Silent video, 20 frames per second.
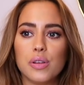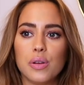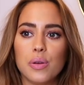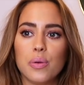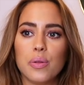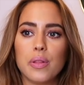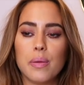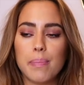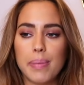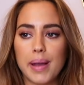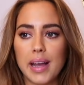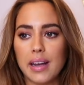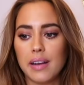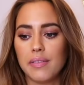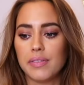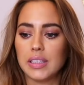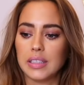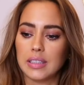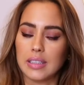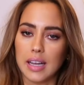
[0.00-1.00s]
to the bed
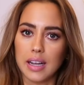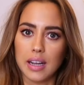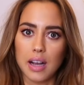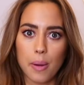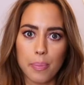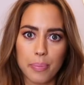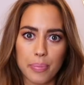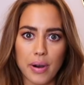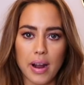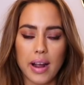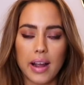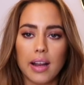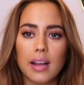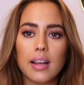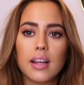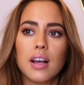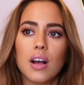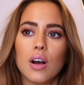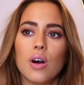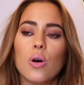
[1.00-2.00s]
if it's like
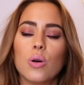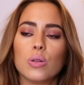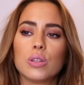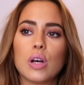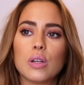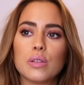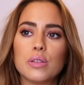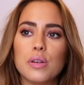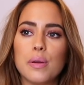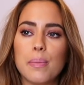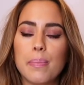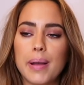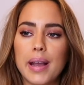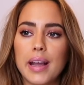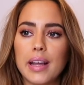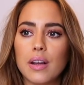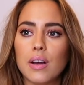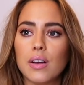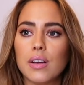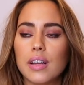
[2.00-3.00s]
upright, hold on to the
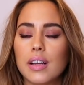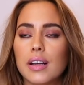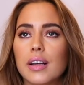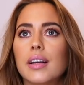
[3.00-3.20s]
bed.